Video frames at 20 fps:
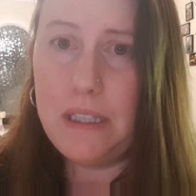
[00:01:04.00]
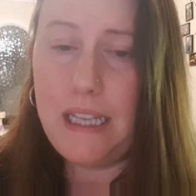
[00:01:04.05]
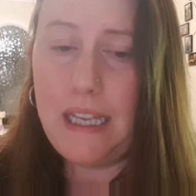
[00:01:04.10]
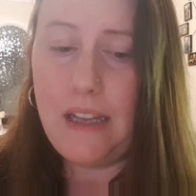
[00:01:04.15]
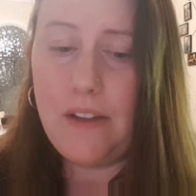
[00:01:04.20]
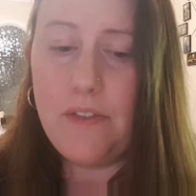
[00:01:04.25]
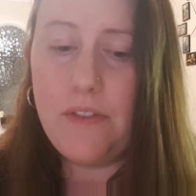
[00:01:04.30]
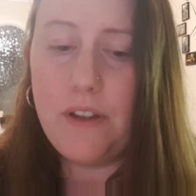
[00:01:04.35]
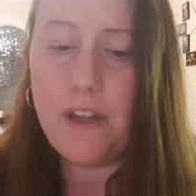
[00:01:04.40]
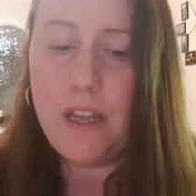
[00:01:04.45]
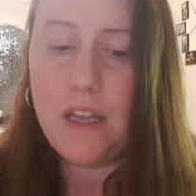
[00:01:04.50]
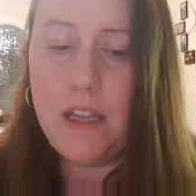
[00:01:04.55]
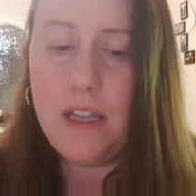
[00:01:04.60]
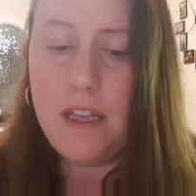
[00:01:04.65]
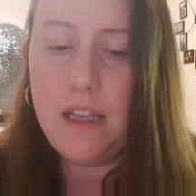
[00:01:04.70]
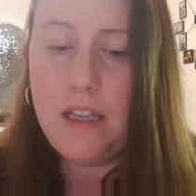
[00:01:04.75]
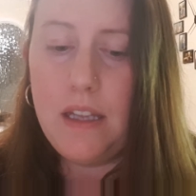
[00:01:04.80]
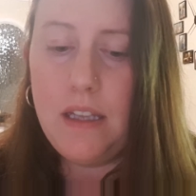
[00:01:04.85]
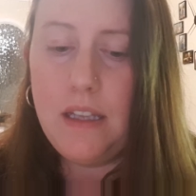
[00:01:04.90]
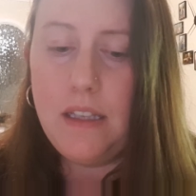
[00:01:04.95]
leaf.
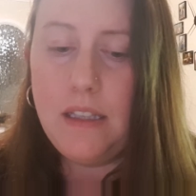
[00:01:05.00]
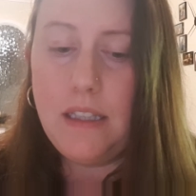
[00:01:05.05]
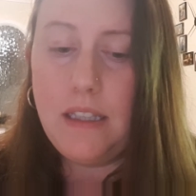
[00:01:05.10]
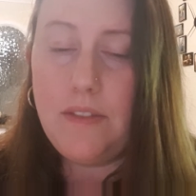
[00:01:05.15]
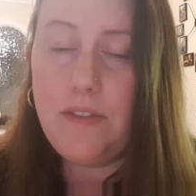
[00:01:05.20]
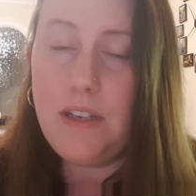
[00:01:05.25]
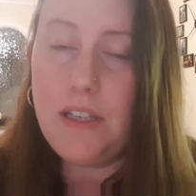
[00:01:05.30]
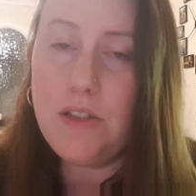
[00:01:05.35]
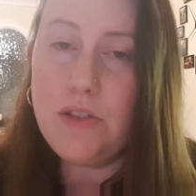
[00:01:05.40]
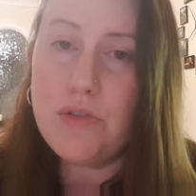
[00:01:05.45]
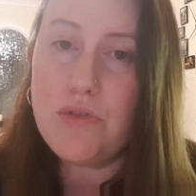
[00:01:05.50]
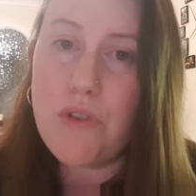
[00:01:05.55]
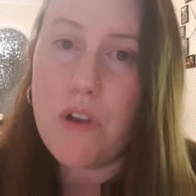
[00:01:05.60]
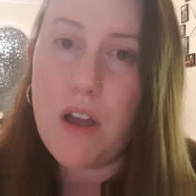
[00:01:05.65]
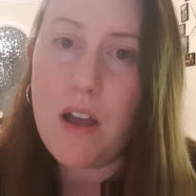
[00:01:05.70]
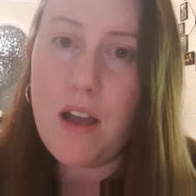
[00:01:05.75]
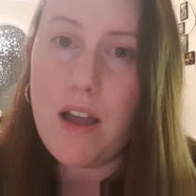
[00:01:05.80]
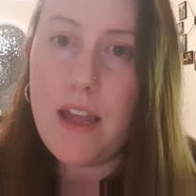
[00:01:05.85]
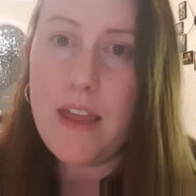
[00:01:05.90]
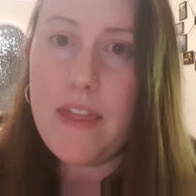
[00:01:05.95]
Give it a
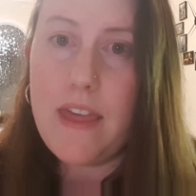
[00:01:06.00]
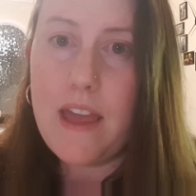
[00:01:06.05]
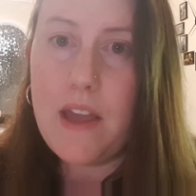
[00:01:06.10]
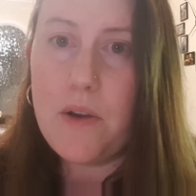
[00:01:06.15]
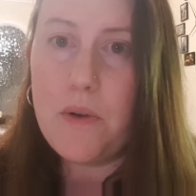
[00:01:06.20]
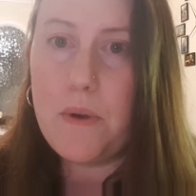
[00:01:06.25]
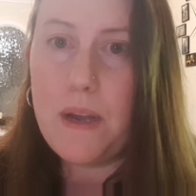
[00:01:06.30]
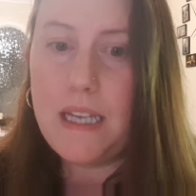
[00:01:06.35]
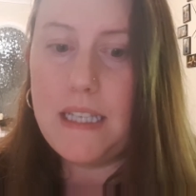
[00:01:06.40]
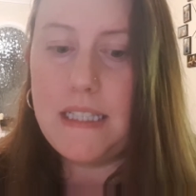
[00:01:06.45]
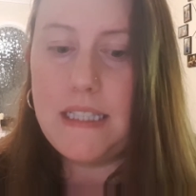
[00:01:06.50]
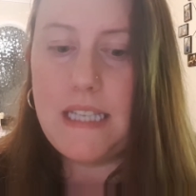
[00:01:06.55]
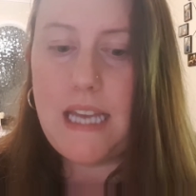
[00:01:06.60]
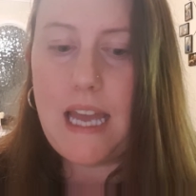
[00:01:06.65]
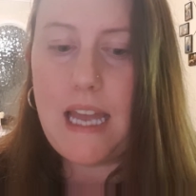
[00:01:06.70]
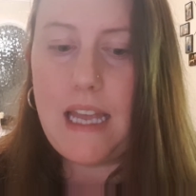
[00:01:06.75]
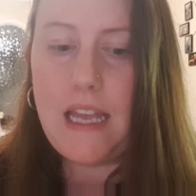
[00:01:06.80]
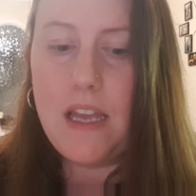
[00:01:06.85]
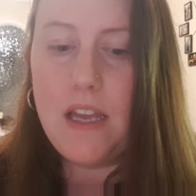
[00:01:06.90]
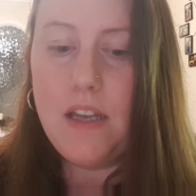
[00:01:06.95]
try, they always
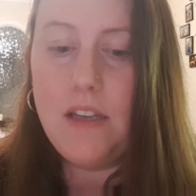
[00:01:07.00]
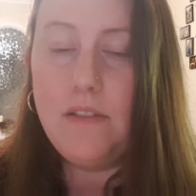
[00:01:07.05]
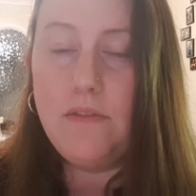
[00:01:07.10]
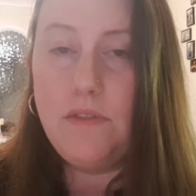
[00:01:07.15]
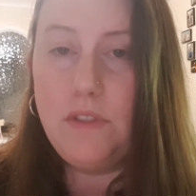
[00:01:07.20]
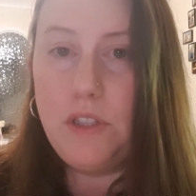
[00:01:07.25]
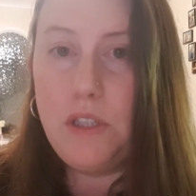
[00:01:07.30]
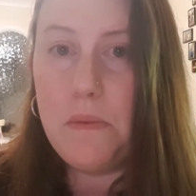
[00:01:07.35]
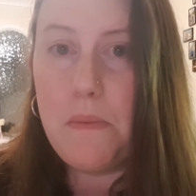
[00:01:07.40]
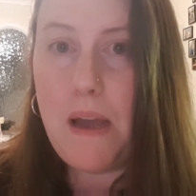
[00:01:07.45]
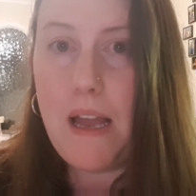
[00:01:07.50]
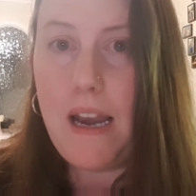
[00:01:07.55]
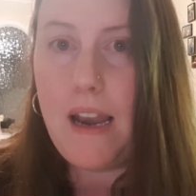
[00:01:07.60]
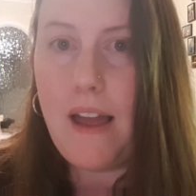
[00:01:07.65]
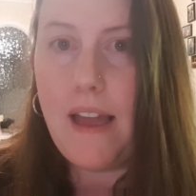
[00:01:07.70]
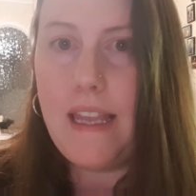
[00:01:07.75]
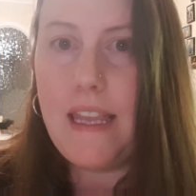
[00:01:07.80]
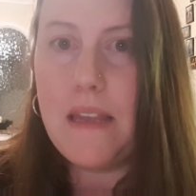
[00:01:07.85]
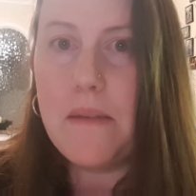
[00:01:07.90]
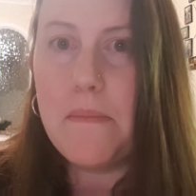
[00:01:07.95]
say. You might
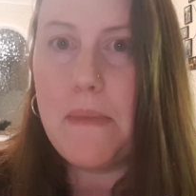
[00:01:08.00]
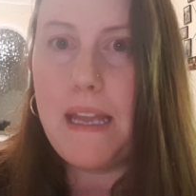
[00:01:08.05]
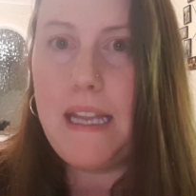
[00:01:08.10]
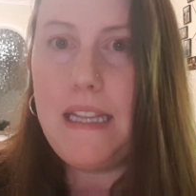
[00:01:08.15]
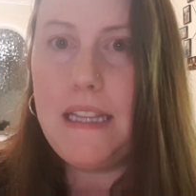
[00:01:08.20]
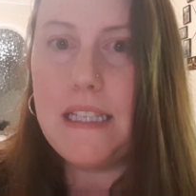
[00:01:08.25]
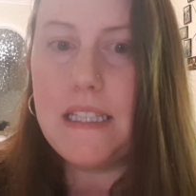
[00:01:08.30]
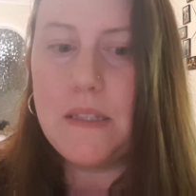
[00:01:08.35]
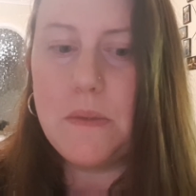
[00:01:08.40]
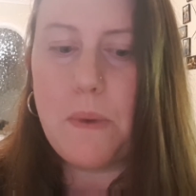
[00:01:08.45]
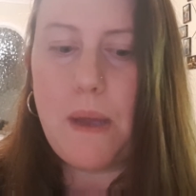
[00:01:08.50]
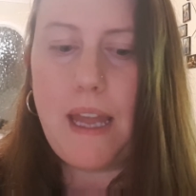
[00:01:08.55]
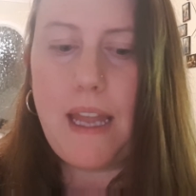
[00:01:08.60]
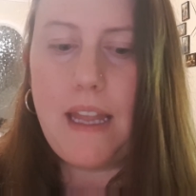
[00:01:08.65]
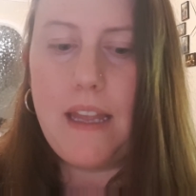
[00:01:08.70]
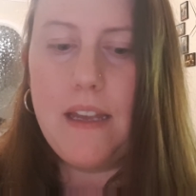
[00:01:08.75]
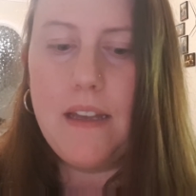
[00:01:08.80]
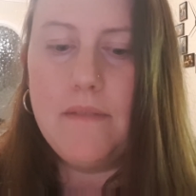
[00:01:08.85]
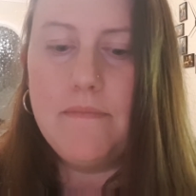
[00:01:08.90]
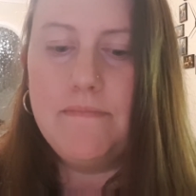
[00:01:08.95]
like it made this
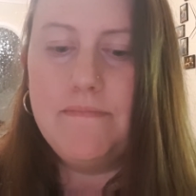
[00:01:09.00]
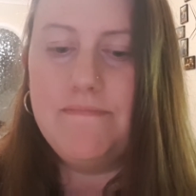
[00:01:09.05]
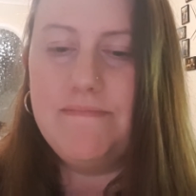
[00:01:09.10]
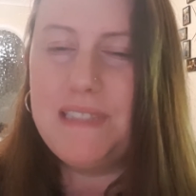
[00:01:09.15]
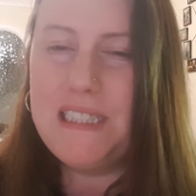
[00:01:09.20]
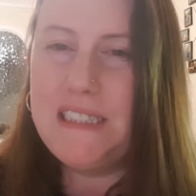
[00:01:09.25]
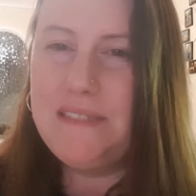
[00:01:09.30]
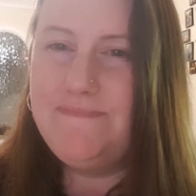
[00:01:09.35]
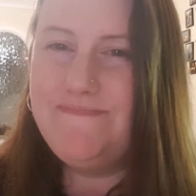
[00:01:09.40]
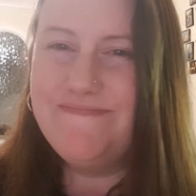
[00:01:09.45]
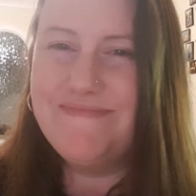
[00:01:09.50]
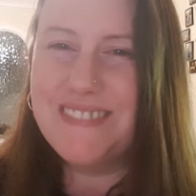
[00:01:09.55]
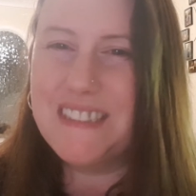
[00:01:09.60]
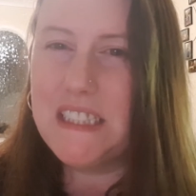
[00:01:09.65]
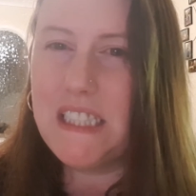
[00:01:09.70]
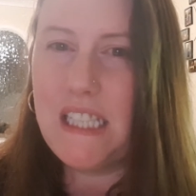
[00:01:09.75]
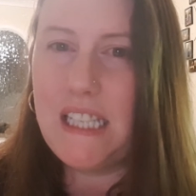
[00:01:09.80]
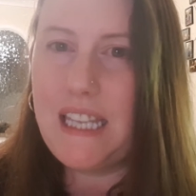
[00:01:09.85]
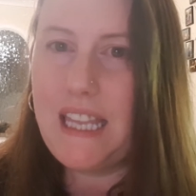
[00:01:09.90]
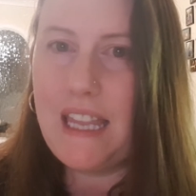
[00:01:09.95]
way, but
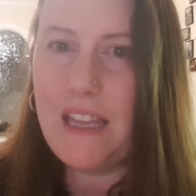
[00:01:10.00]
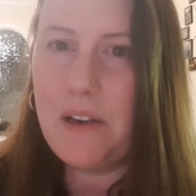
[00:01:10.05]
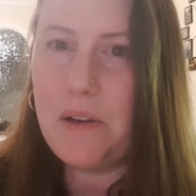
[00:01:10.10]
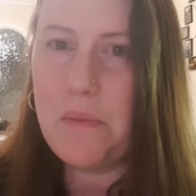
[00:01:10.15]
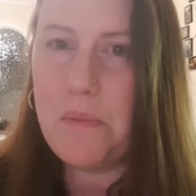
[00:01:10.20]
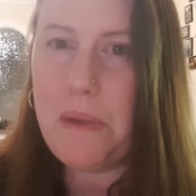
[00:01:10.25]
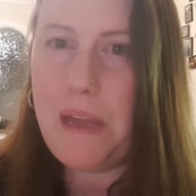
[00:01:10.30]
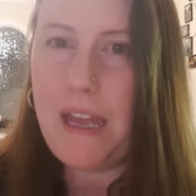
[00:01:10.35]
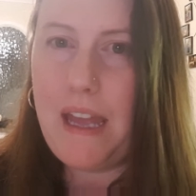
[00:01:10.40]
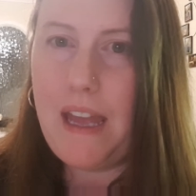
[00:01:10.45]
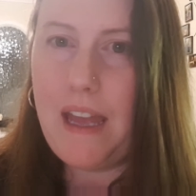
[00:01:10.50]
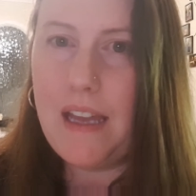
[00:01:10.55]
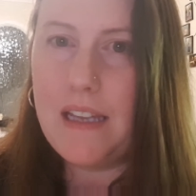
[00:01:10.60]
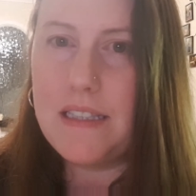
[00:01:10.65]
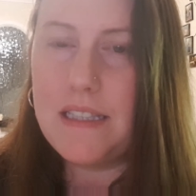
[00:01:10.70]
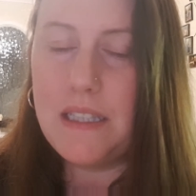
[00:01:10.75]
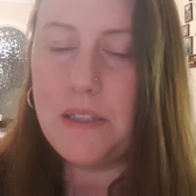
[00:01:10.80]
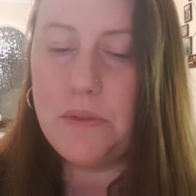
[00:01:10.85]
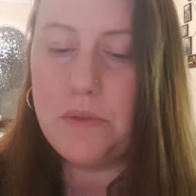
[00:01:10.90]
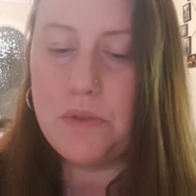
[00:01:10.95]
I cannot bear a
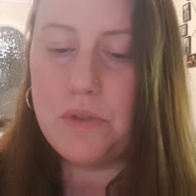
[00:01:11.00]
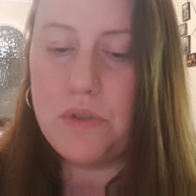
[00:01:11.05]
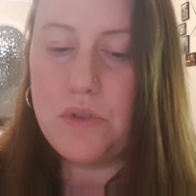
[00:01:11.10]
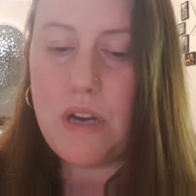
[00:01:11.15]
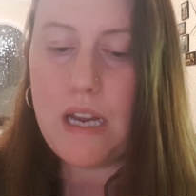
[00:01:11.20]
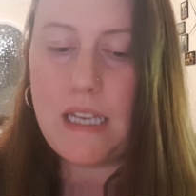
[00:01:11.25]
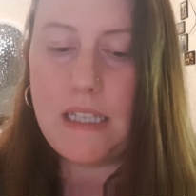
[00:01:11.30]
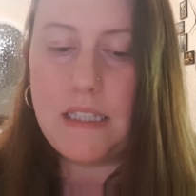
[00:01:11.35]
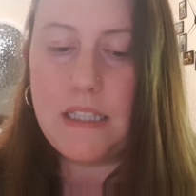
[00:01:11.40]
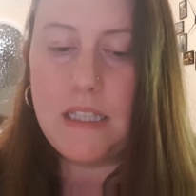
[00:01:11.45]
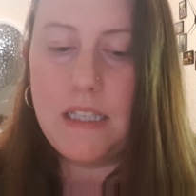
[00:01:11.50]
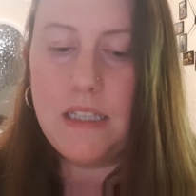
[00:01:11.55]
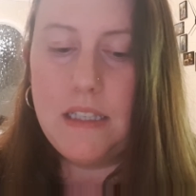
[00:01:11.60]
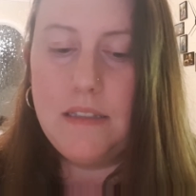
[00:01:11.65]
single strand.